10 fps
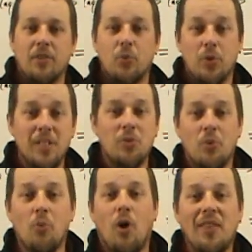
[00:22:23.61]
The reason
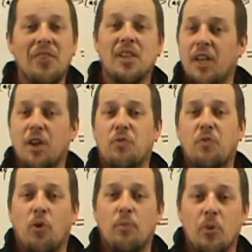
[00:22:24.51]
we want the linear
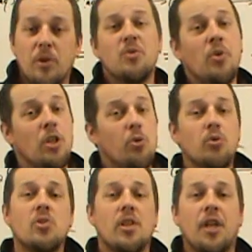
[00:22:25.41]
form, the reason we
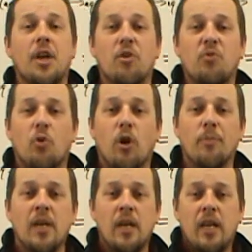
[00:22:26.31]
use the linear form,